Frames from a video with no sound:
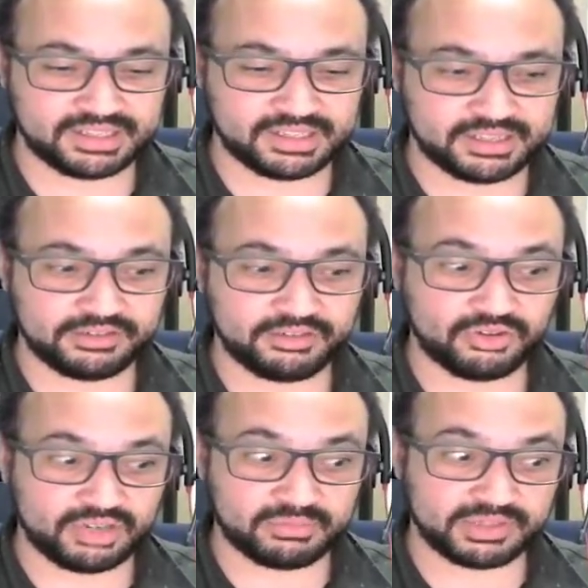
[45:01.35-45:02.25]
not
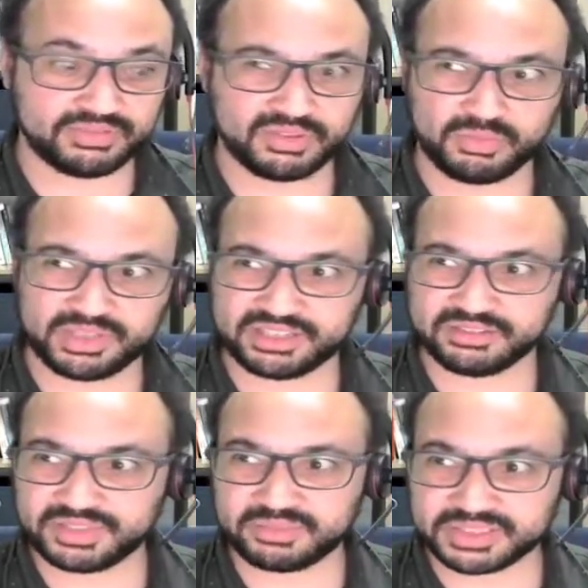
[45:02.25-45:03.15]
coming from within the
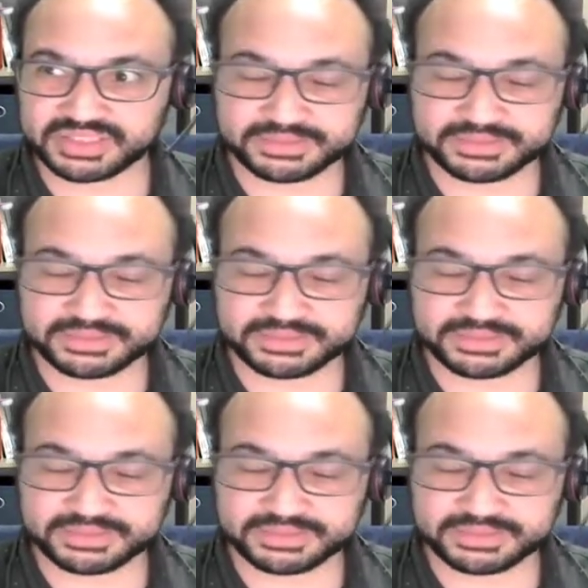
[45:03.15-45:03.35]
VPC.